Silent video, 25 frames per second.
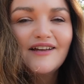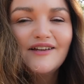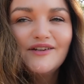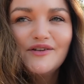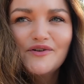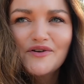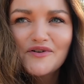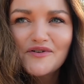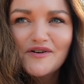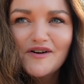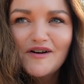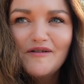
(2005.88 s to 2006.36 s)

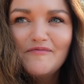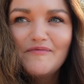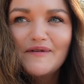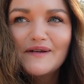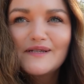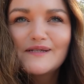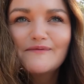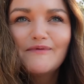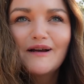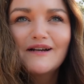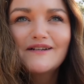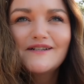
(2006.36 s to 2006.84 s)
Europe,
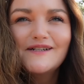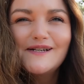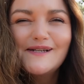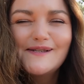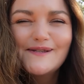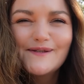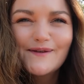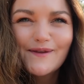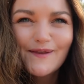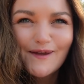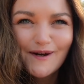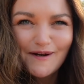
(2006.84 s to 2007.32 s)
especially
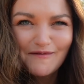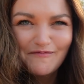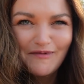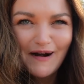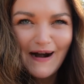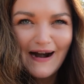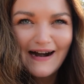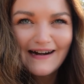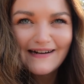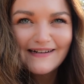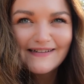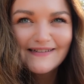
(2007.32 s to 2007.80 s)
southern
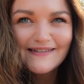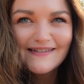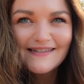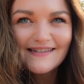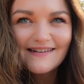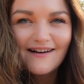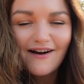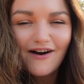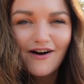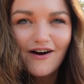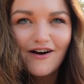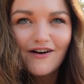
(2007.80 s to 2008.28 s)

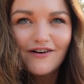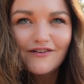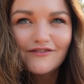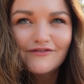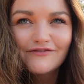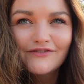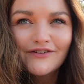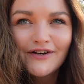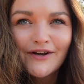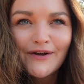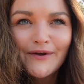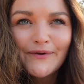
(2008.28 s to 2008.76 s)
parts
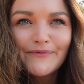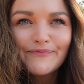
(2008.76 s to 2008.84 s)
of